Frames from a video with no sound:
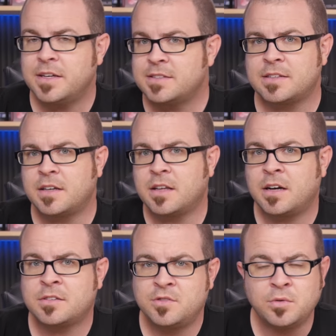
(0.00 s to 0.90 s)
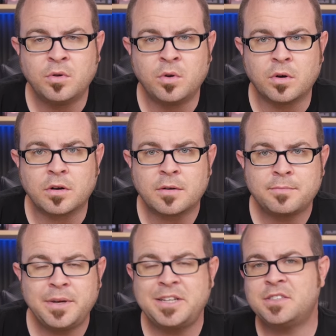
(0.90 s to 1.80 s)
is an unlocked dual core.
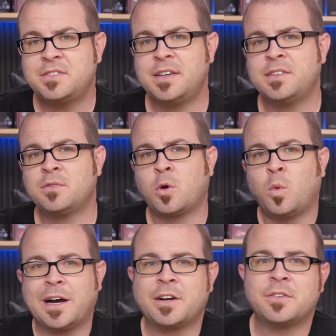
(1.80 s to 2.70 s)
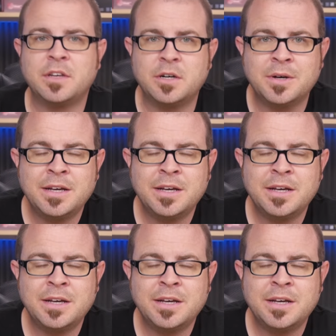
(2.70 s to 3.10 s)
Patience is required though.